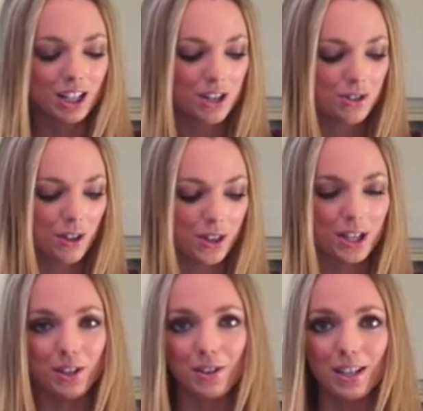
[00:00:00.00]
So I
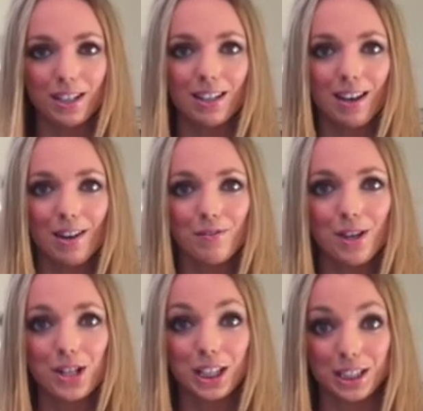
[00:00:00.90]
think the
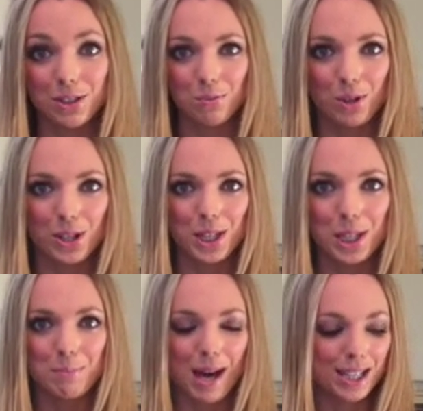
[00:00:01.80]
verdict is watch this
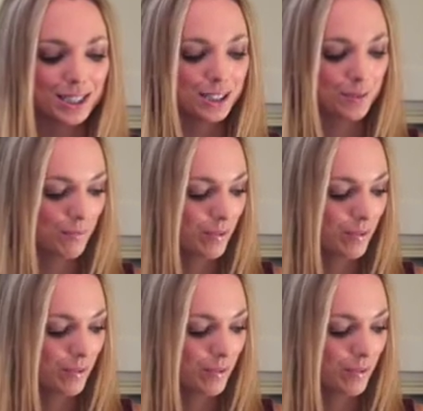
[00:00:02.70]
space.